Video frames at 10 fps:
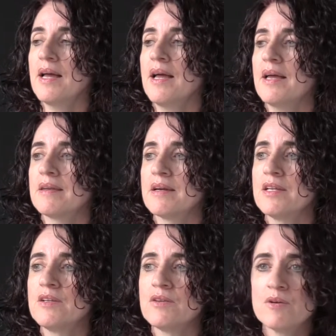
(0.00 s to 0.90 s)
And I
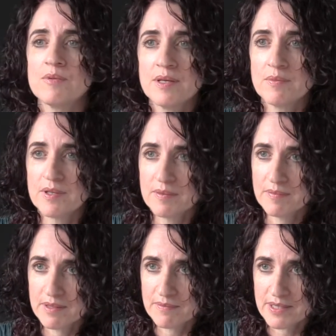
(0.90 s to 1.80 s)
in no way want to
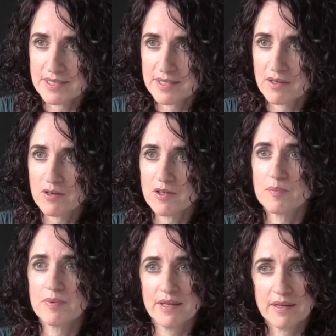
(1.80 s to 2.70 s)
minimize that
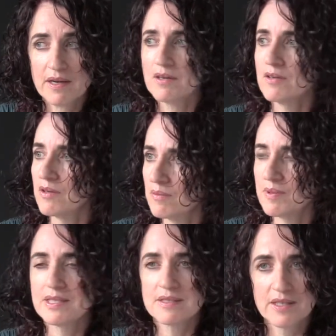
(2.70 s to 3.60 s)
heartbreak. I know what
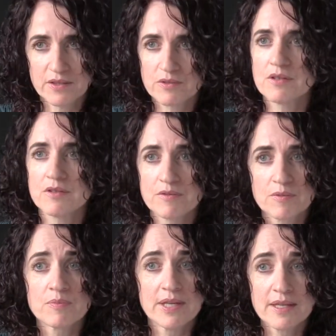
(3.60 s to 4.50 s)
it's like to go through
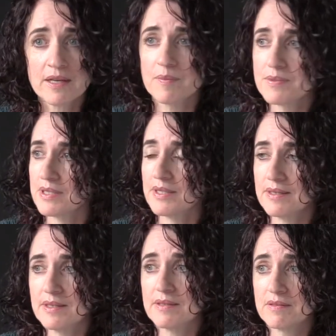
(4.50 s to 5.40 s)
breakups, and
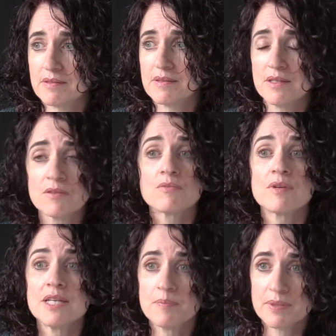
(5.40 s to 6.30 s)
it's
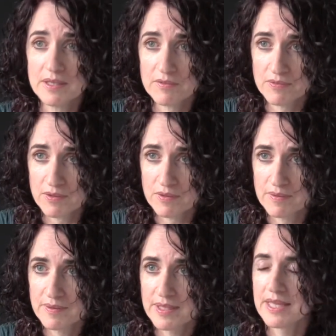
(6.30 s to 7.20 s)
really painful.
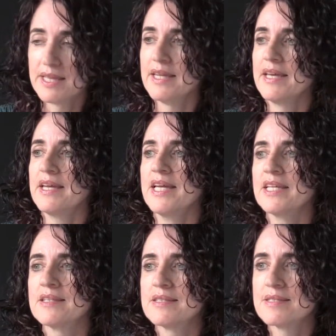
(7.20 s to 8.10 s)

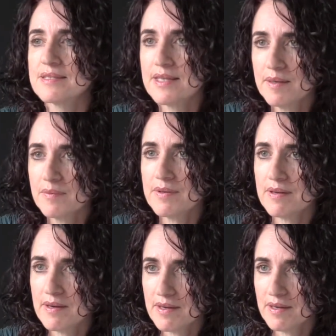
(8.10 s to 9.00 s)
At the same
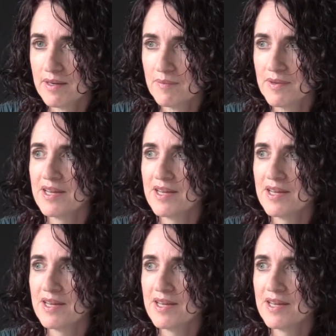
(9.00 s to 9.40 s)
time,